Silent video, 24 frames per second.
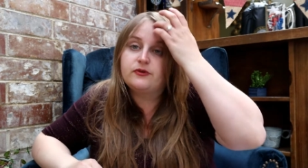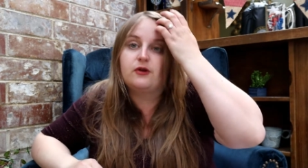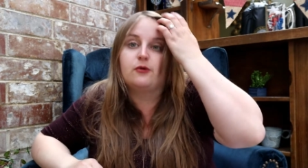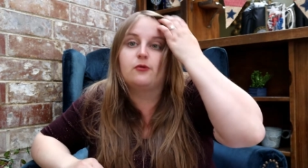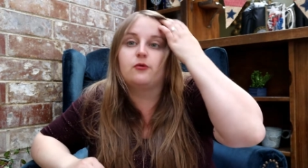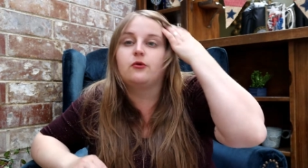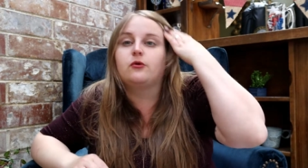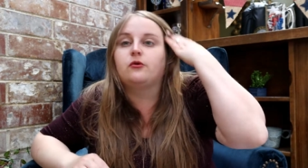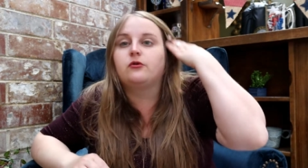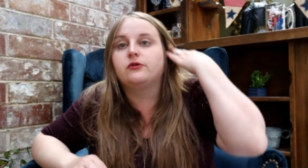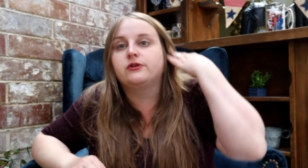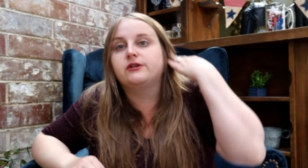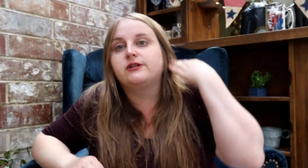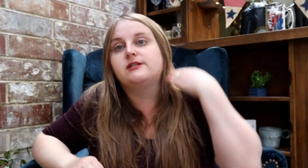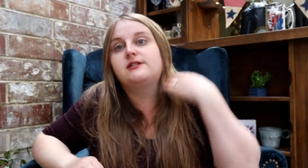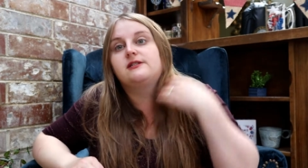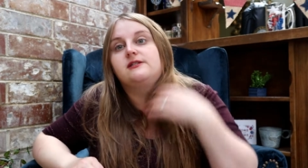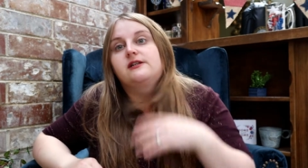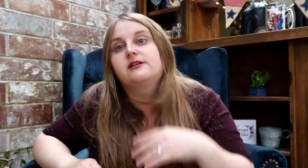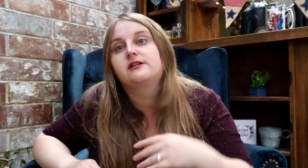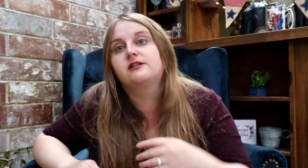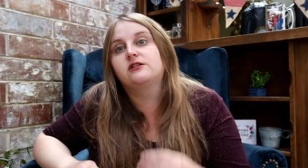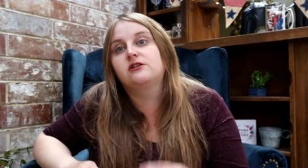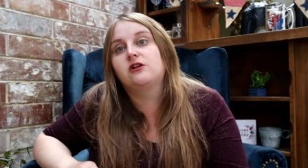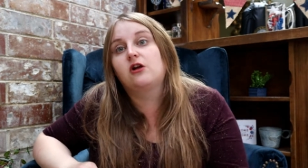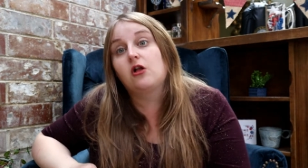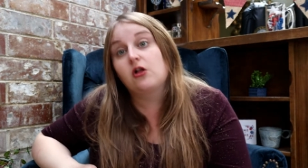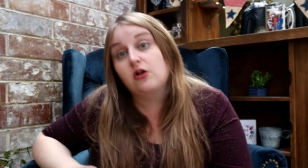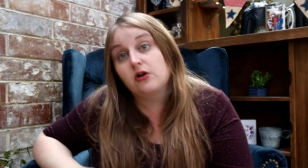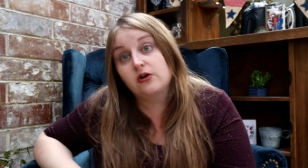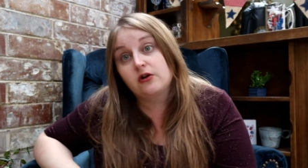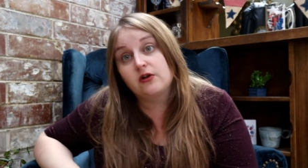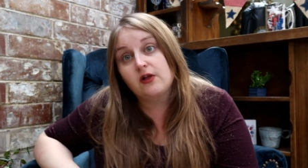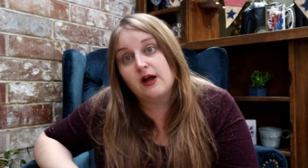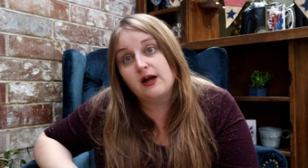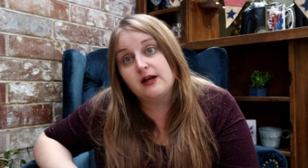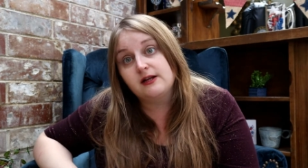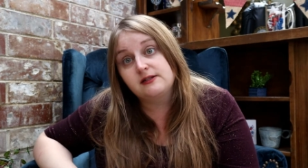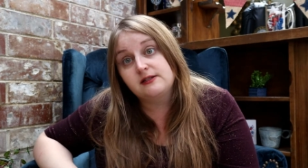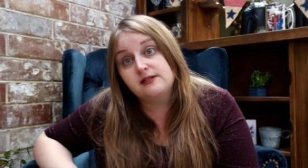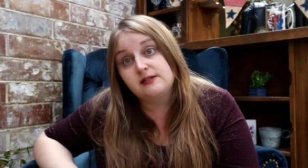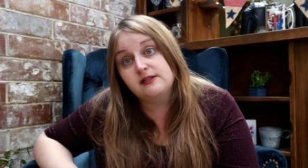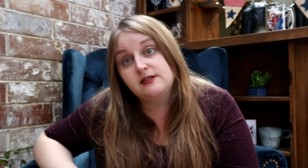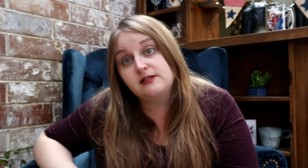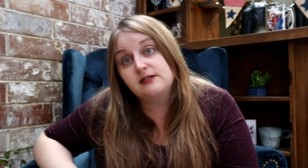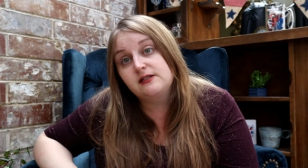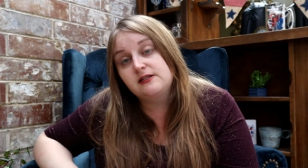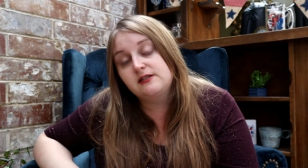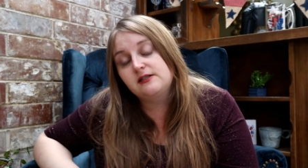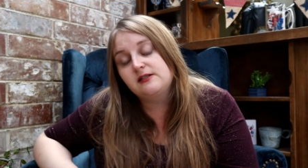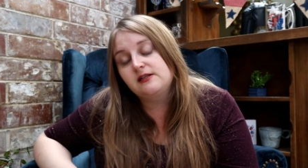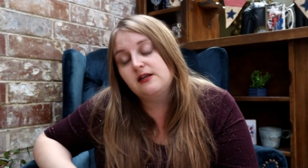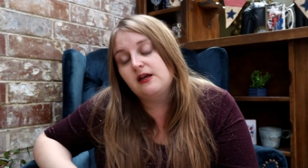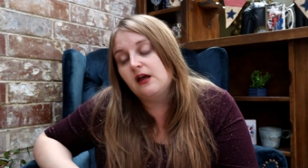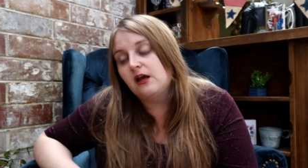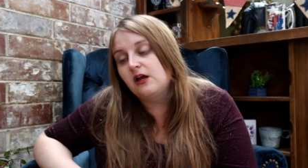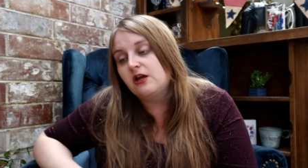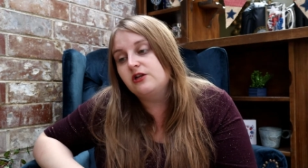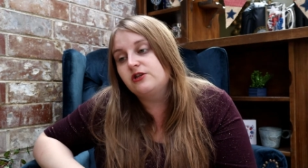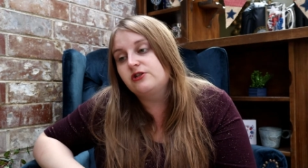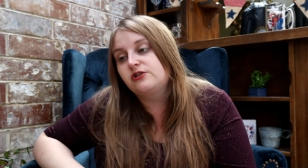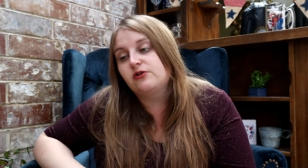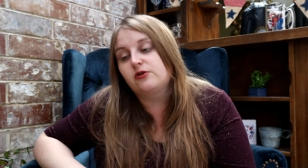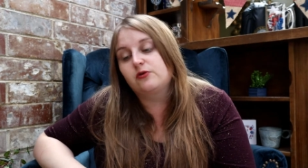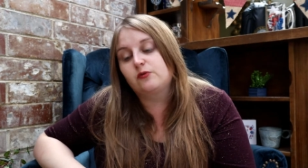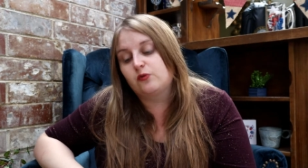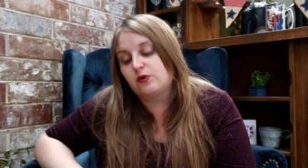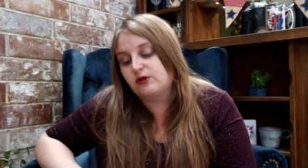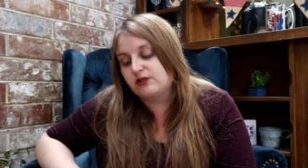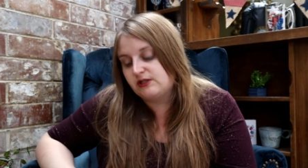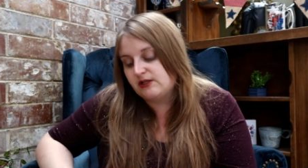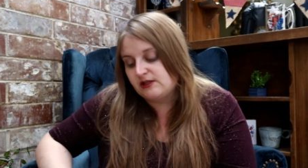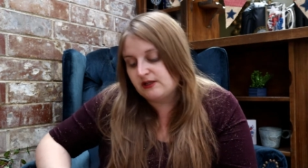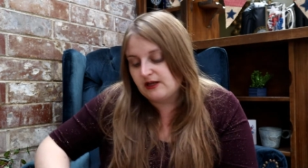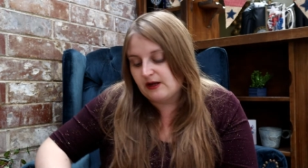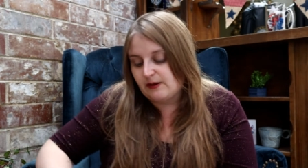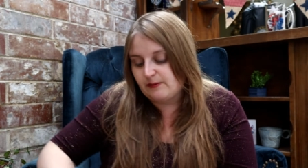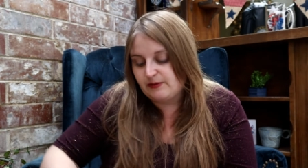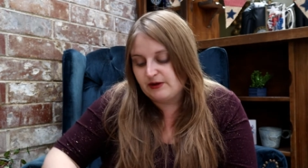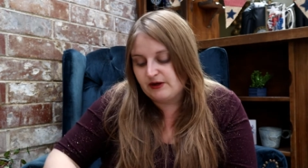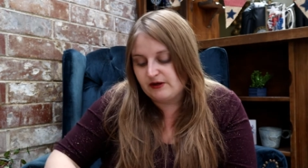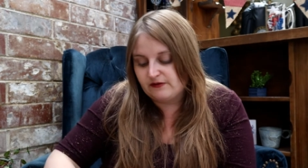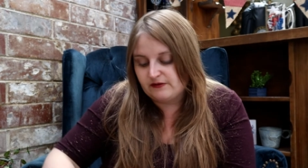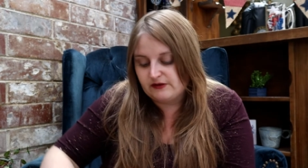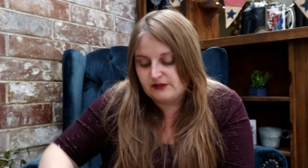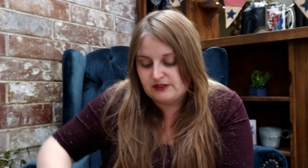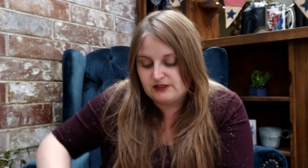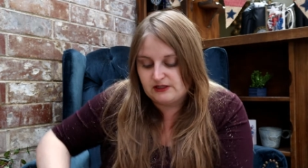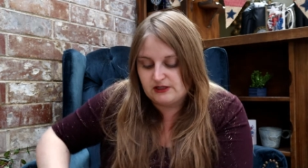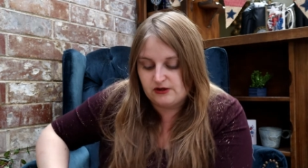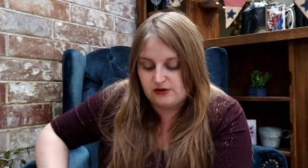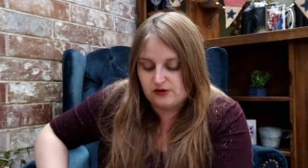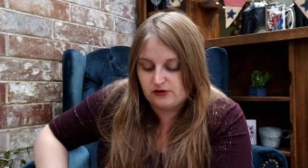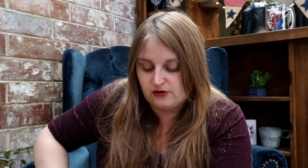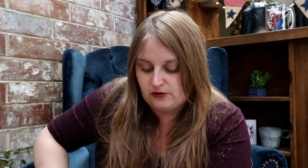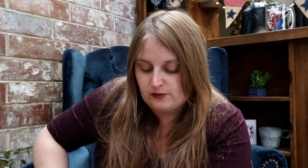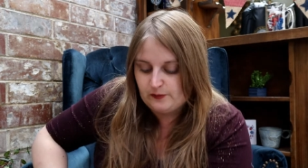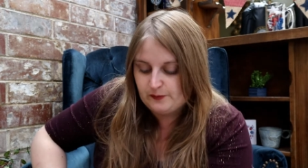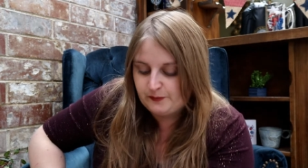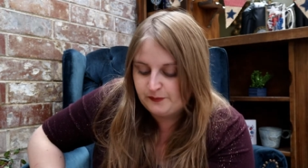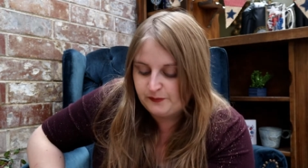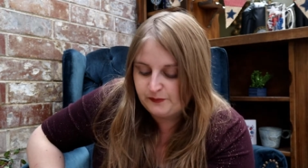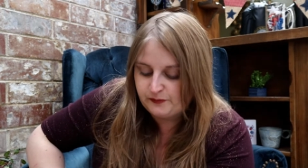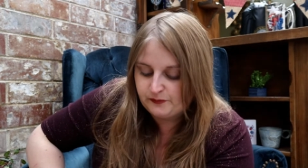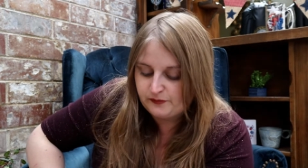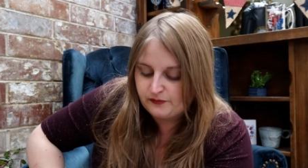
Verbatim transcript: They were only $6 glasses, so it wasn't that big of a deal.